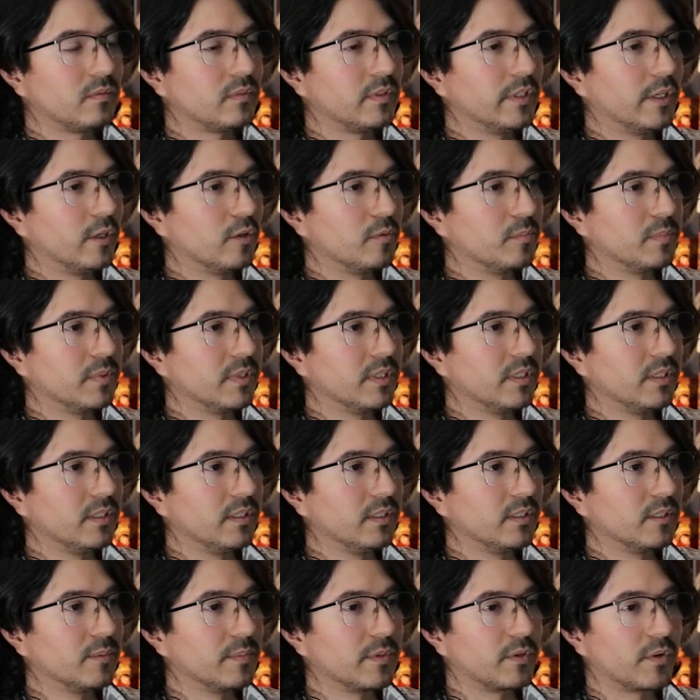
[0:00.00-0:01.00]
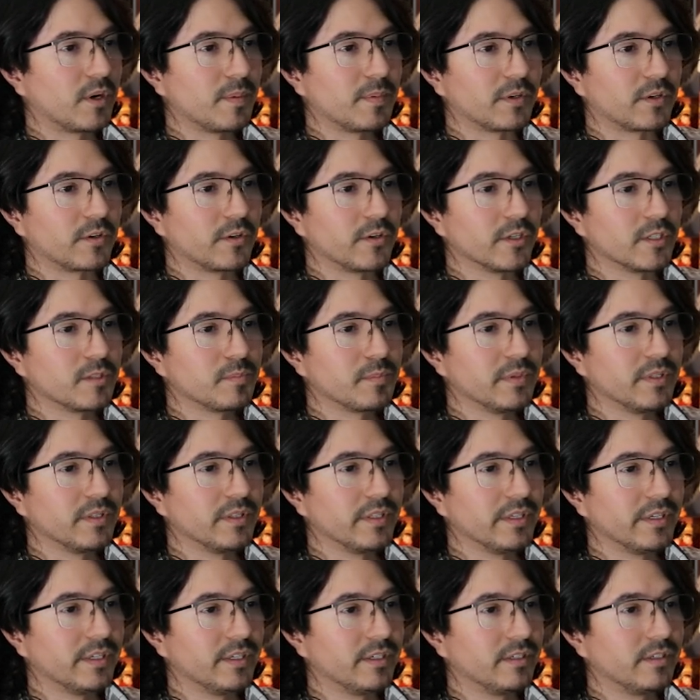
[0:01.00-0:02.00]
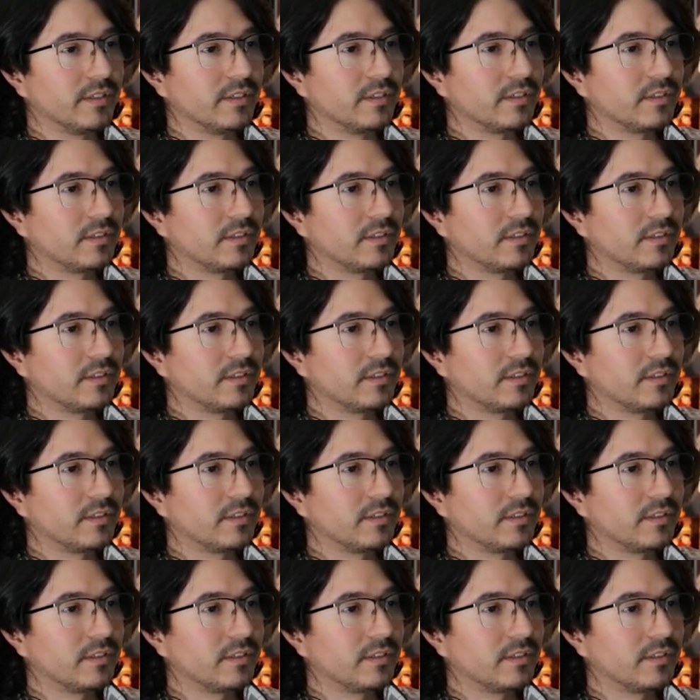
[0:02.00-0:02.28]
That'll be... Let me grab a Crispin then.